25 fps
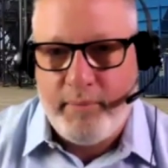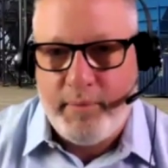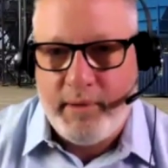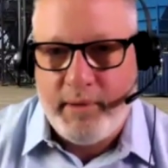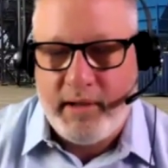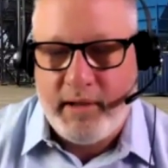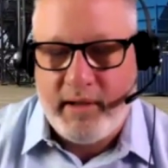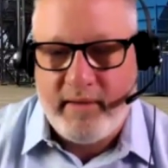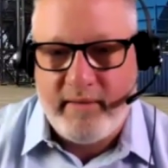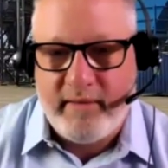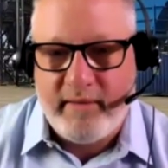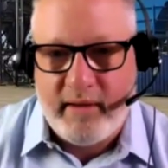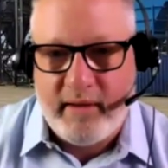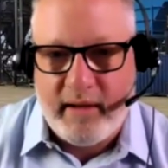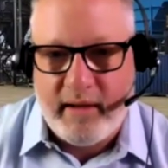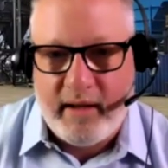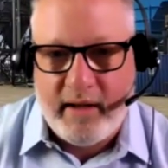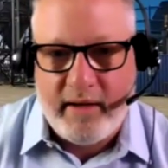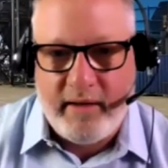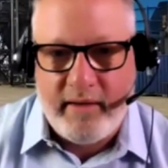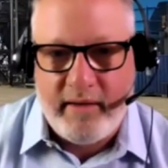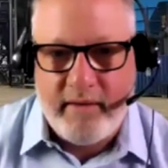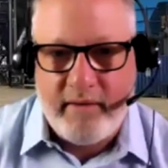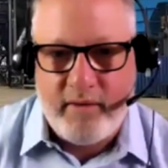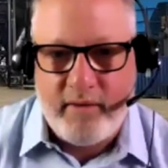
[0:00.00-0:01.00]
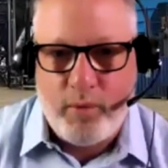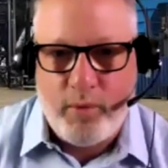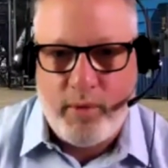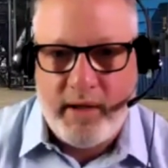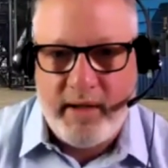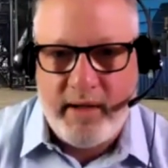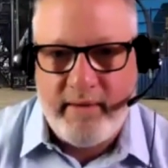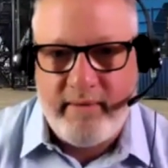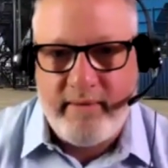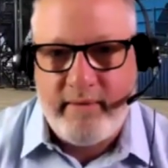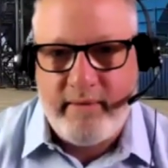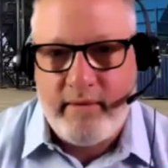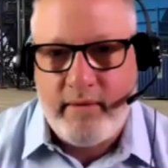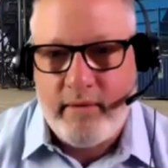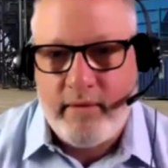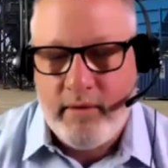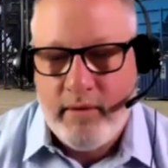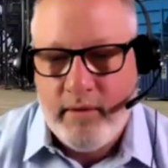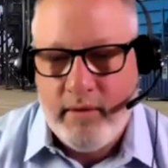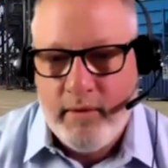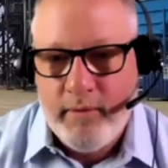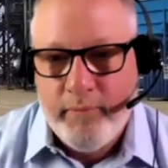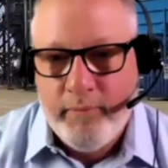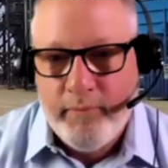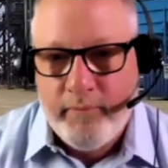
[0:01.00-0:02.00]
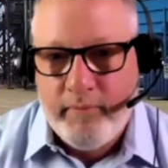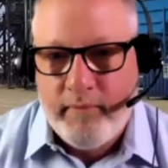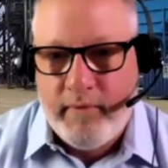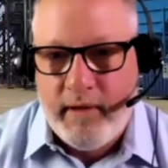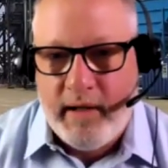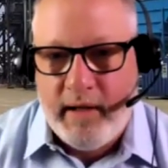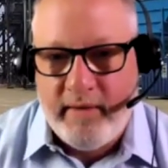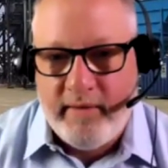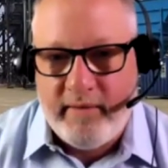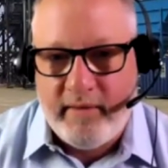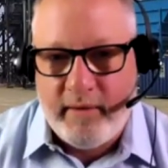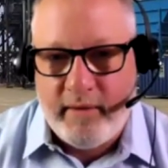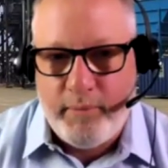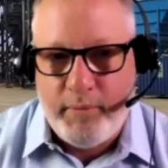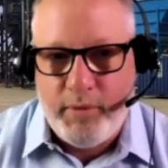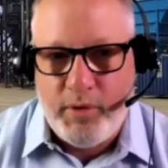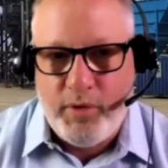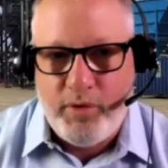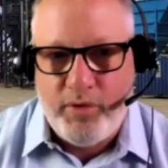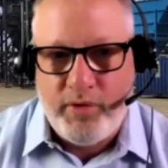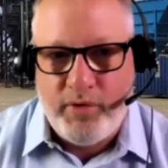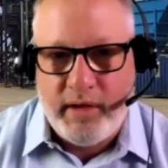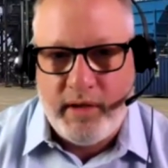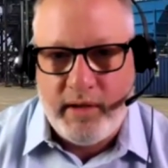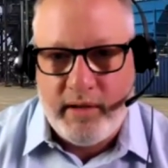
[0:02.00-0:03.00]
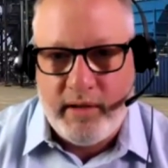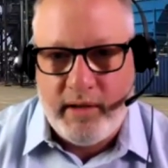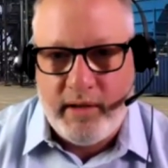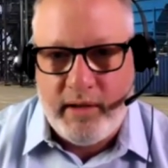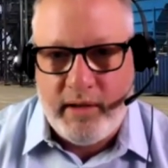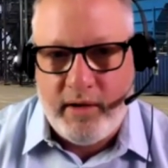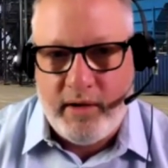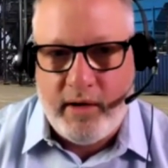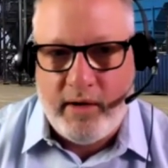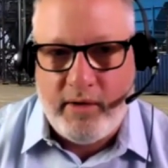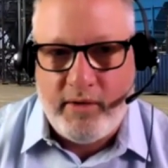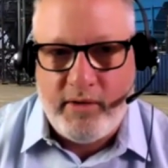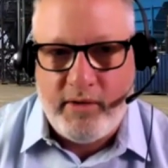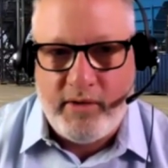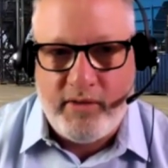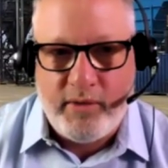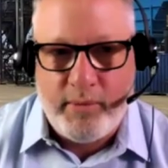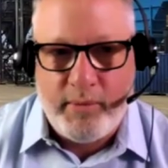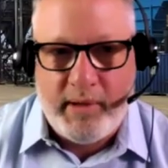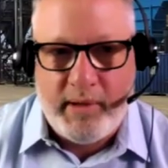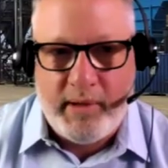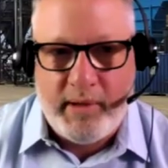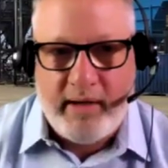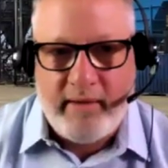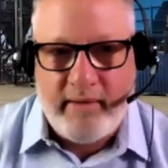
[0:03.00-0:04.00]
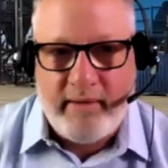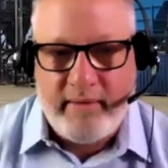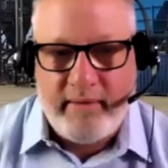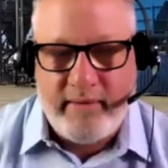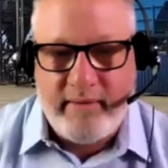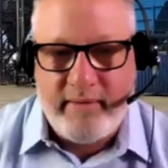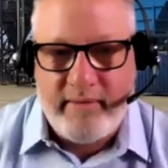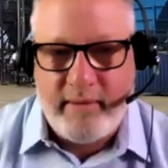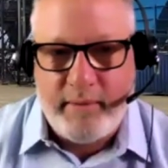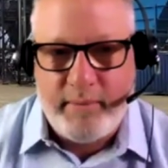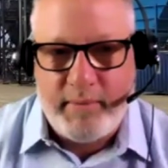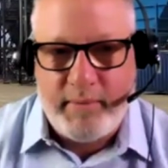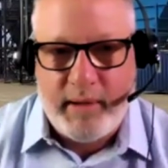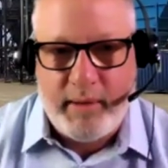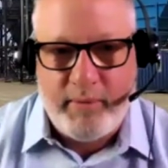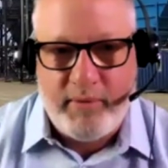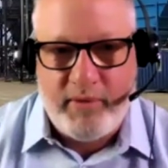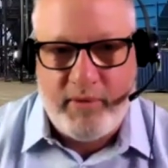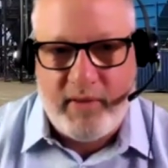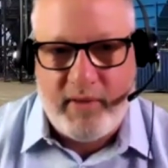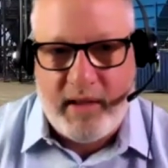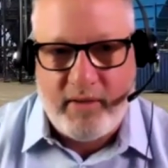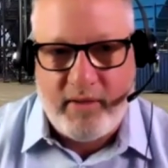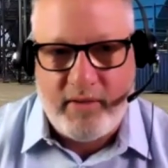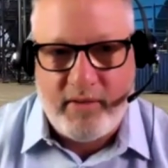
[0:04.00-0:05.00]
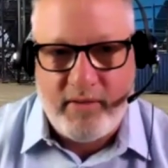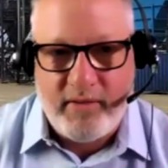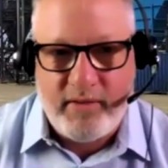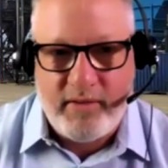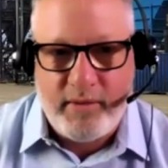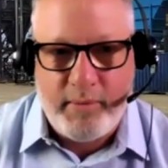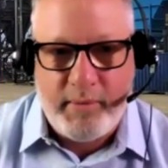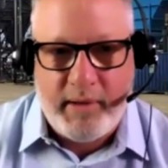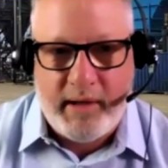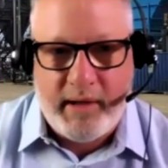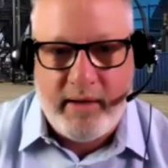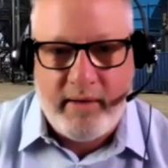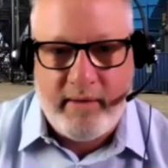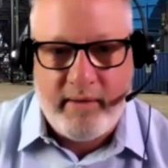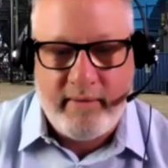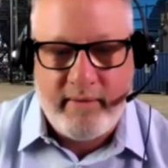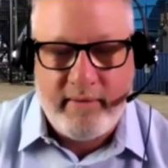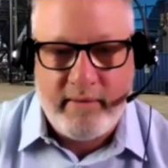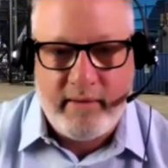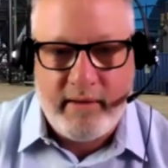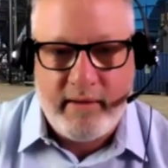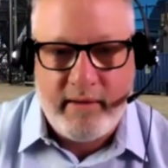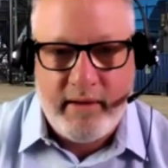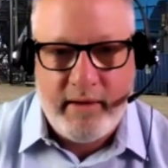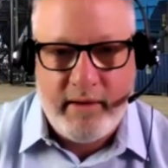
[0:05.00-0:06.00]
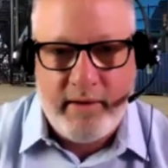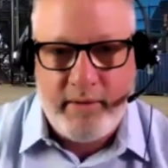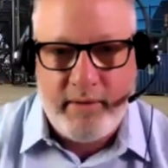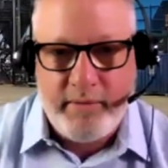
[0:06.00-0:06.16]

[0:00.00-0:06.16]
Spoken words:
because a lot of this waste ends up moving hundreds of miles and sometimes thousands of miles.